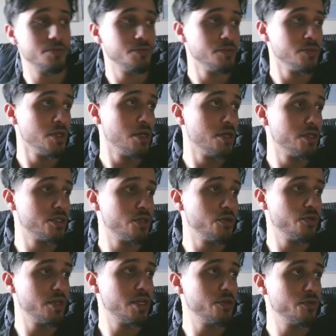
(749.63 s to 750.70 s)
So we're gonna
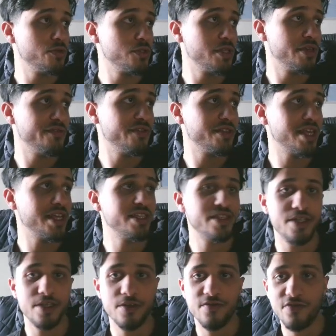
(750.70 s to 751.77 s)
use the event ID
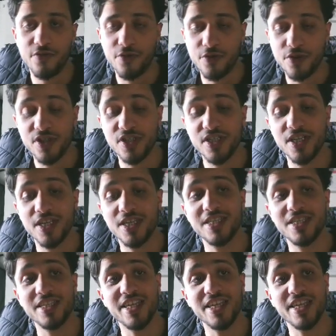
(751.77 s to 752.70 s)
4688.